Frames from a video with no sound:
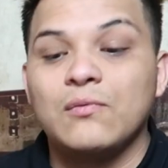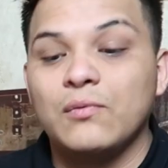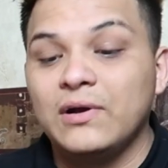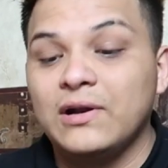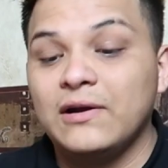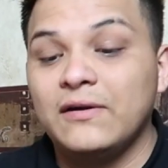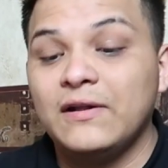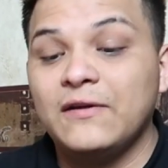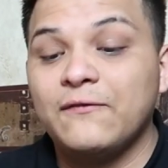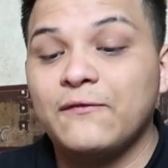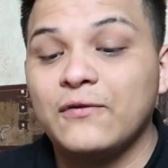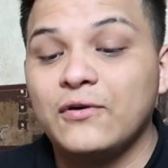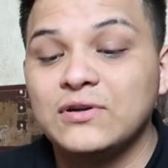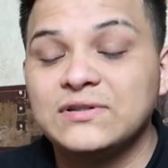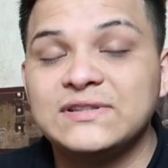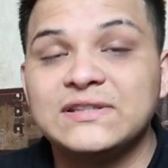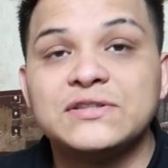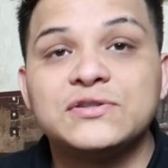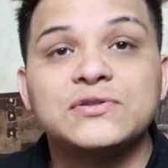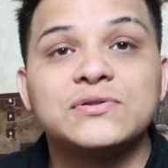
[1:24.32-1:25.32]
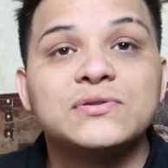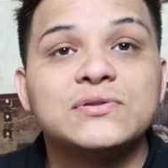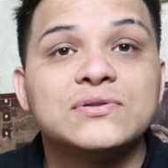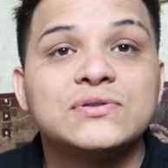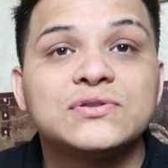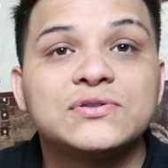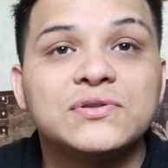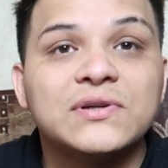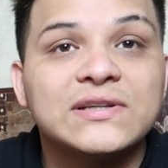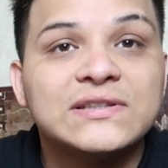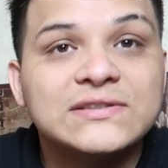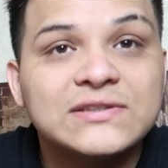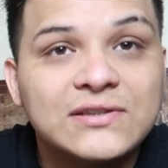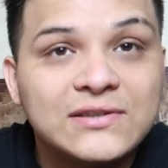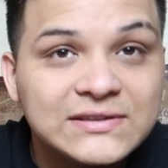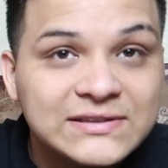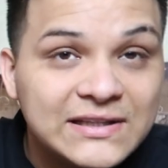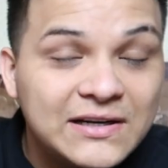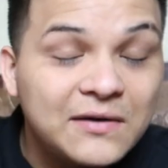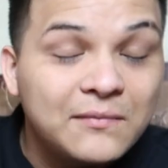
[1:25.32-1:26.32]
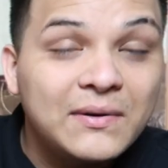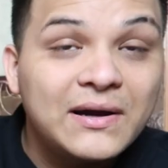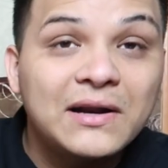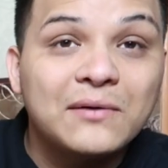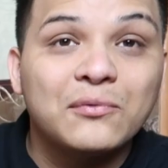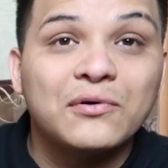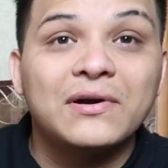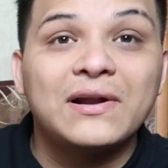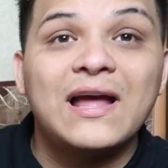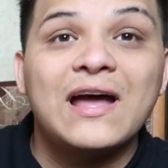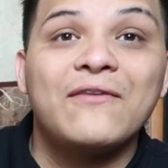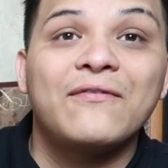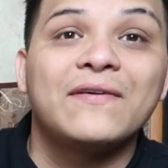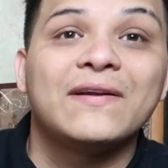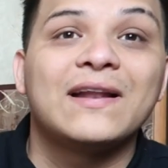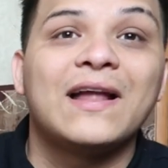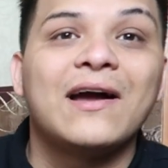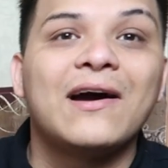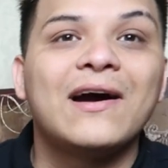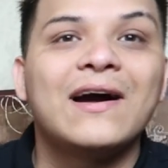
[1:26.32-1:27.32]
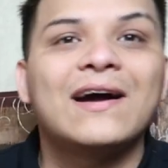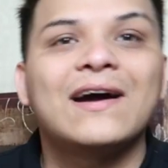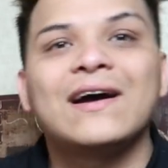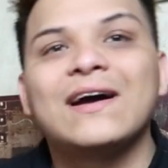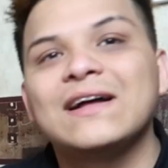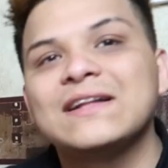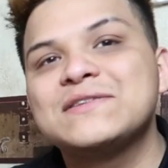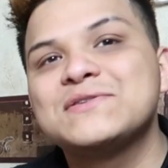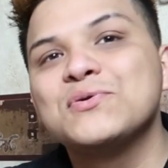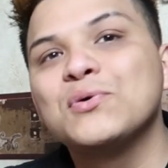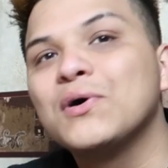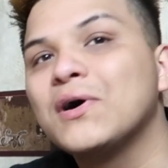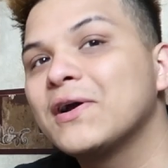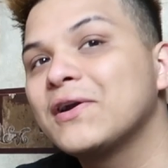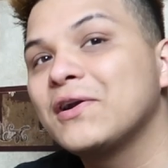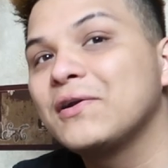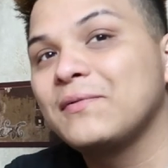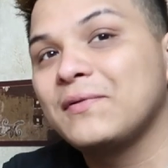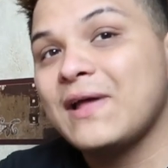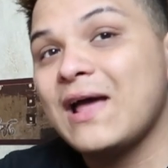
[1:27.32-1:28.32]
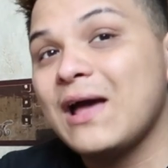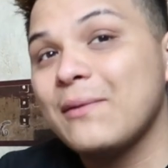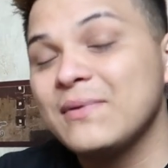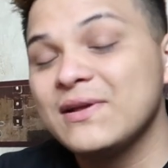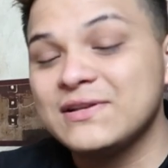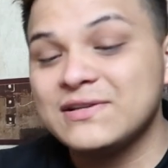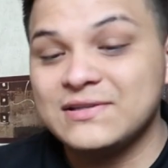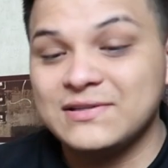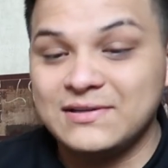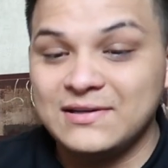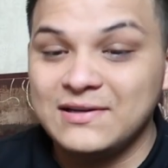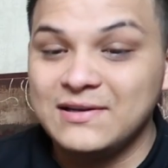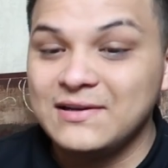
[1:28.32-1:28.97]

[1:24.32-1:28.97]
Whenever they first introduced Trickstars, everybody were laughing like, aha, 200 damage.